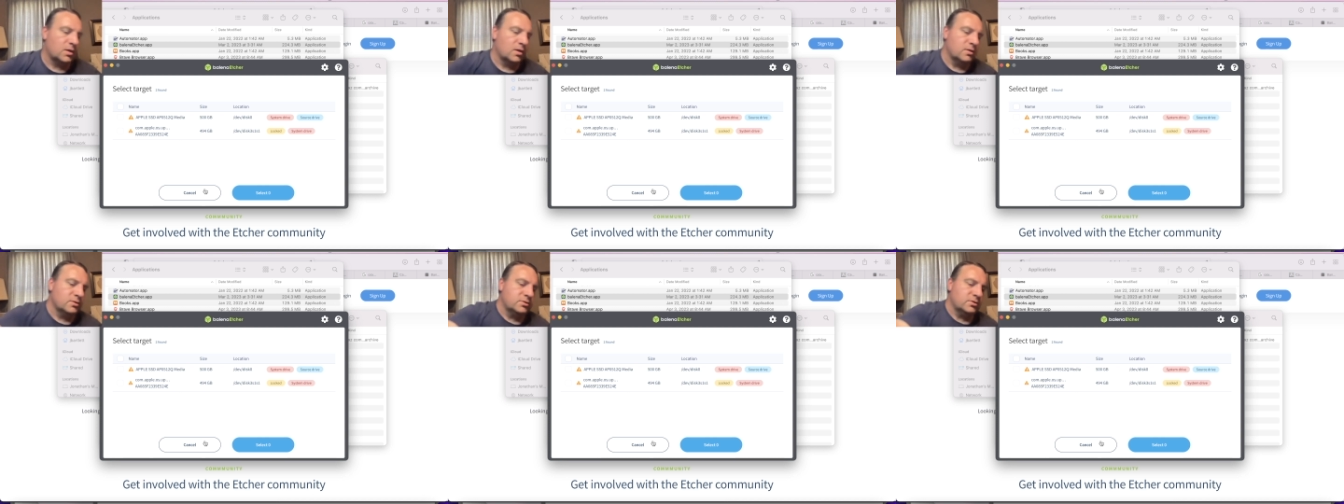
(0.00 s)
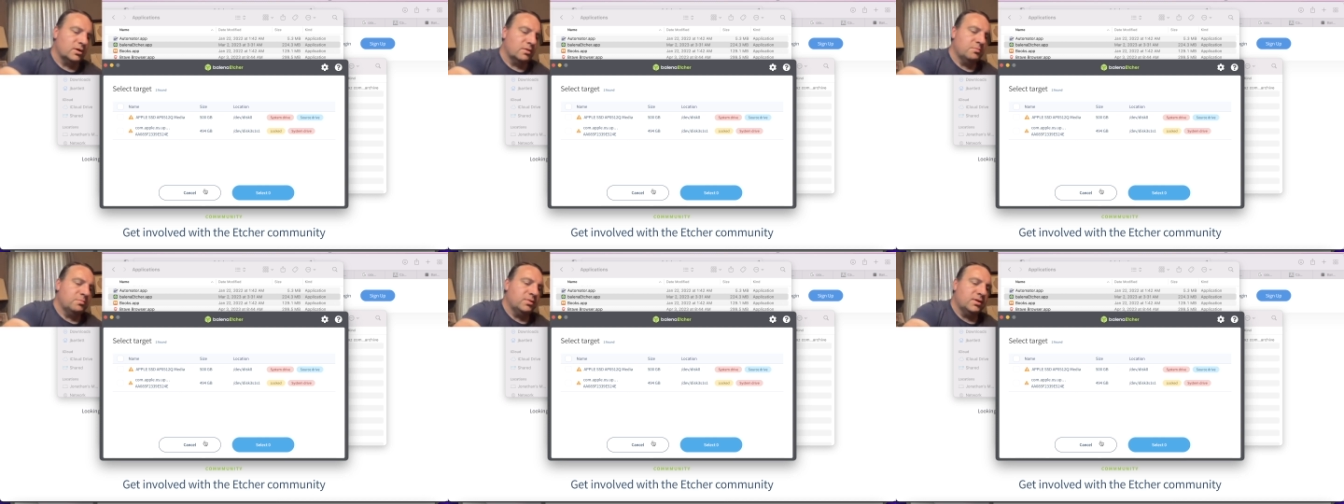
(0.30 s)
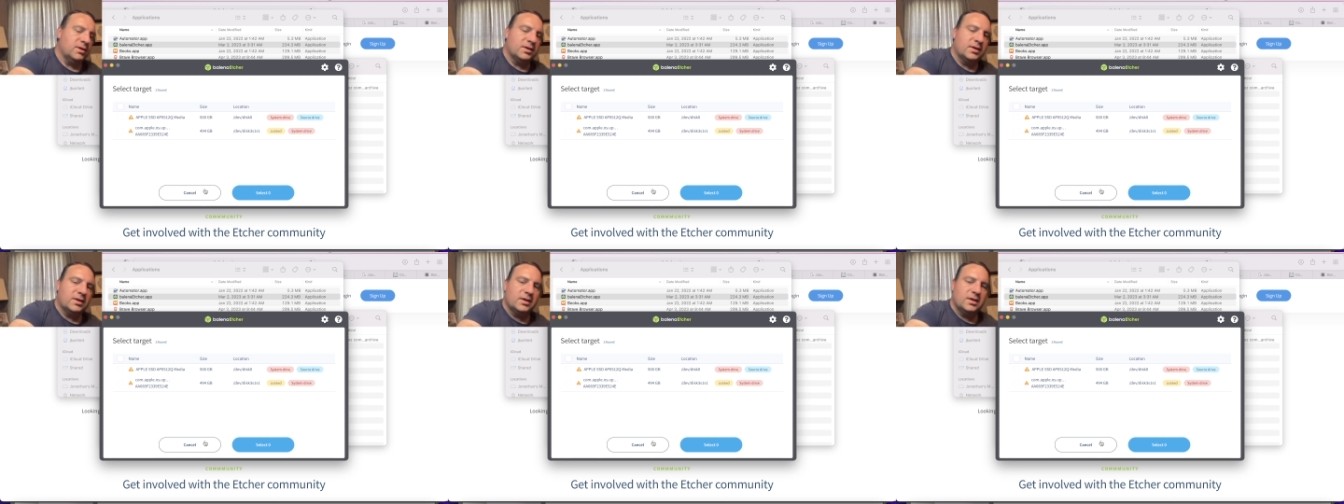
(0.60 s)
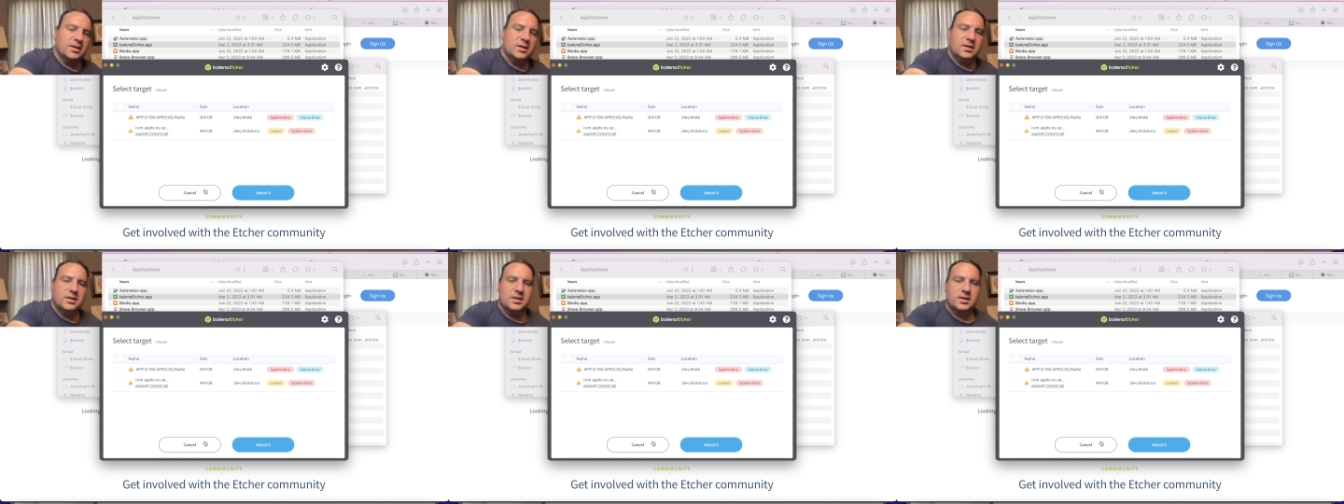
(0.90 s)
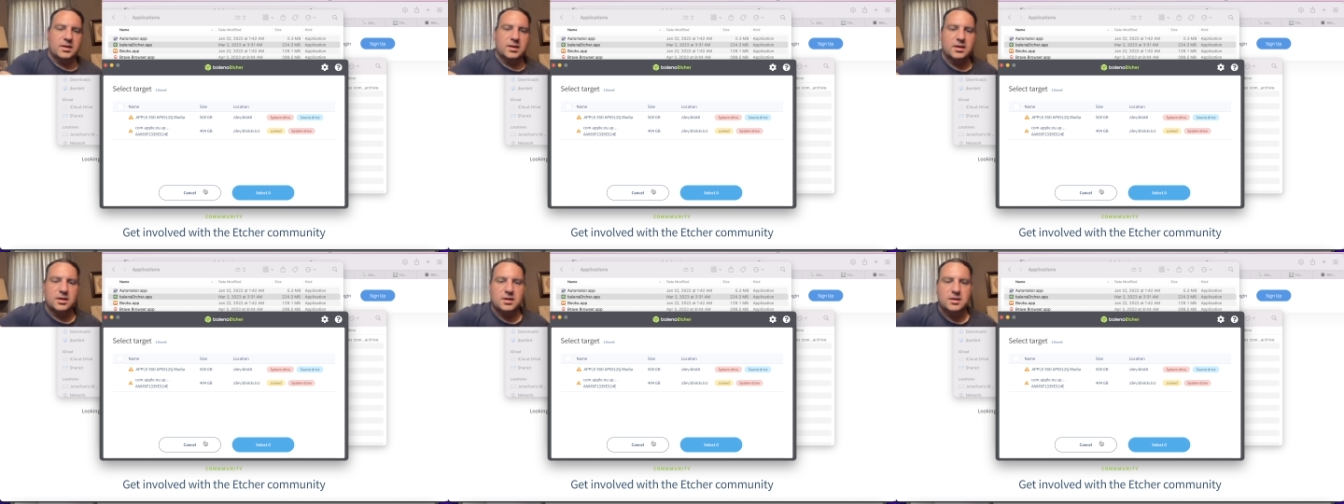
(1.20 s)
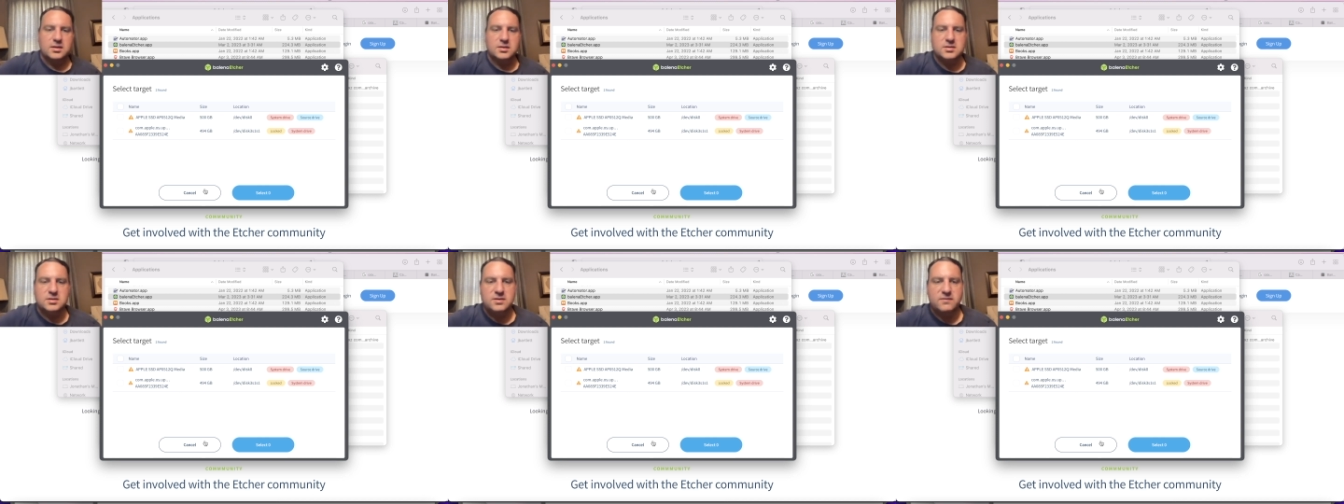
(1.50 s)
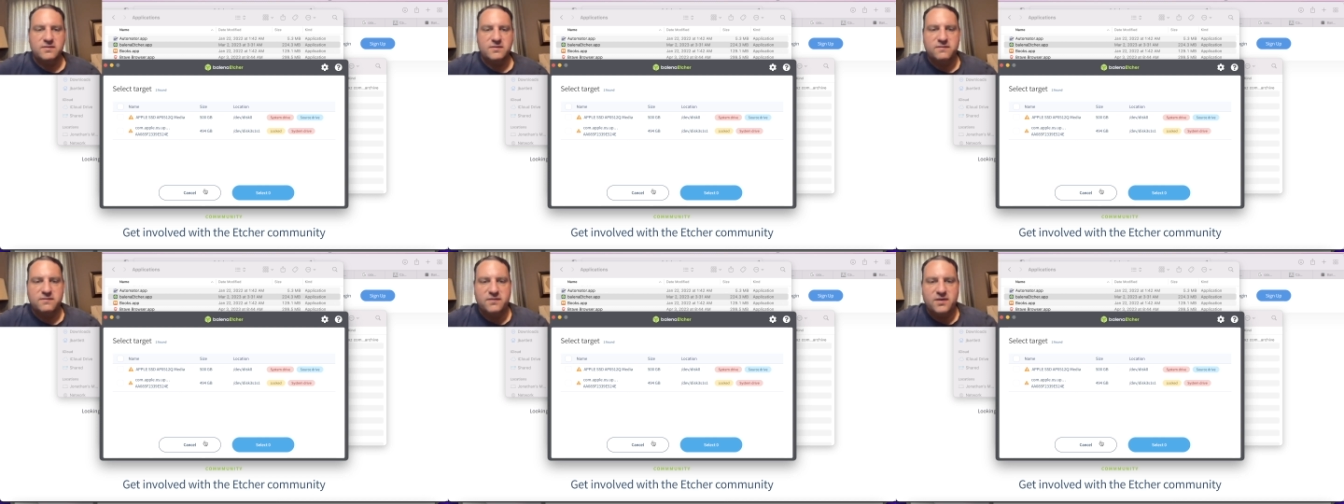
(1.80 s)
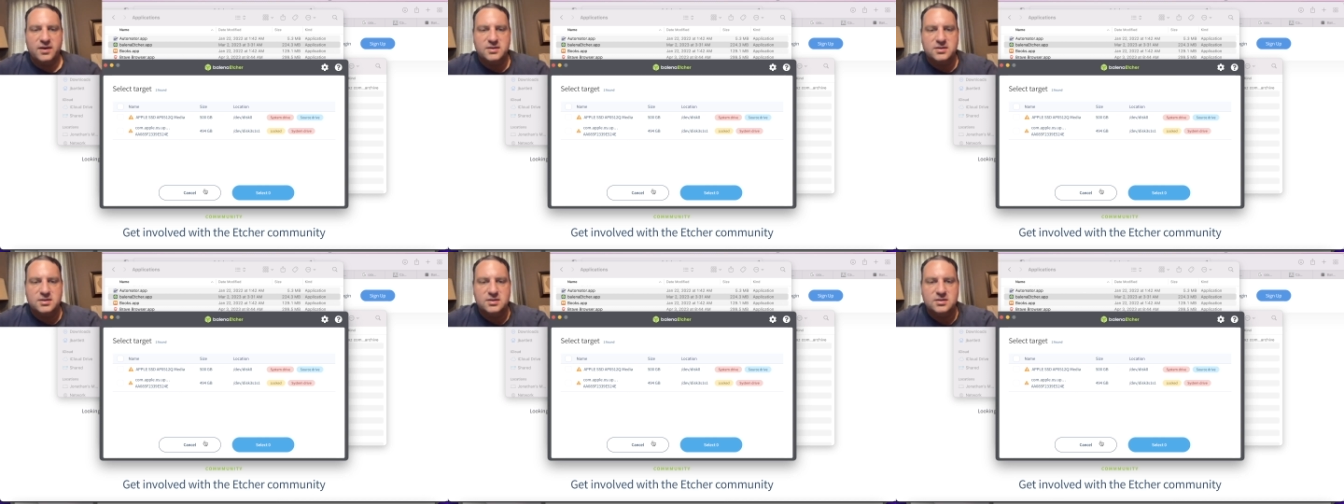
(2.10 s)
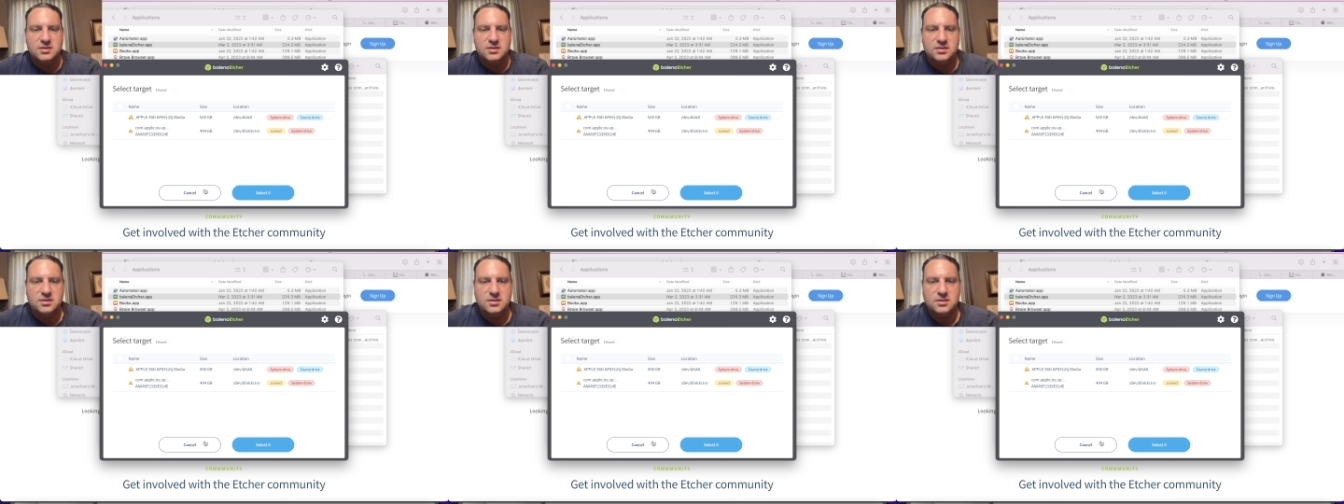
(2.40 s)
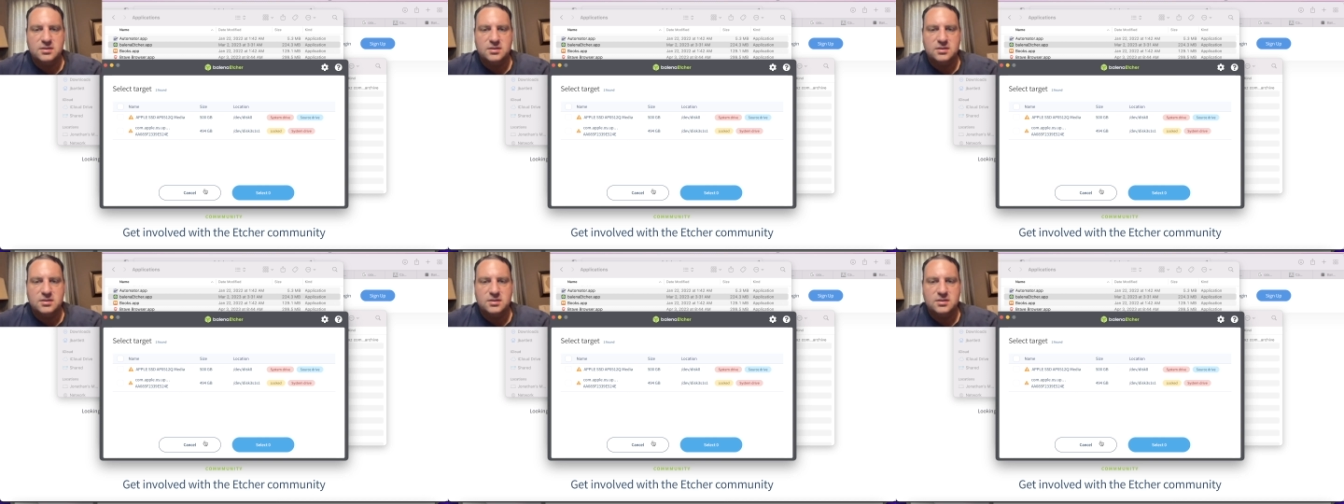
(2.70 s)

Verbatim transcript: try plugging it in again and see if it finds it.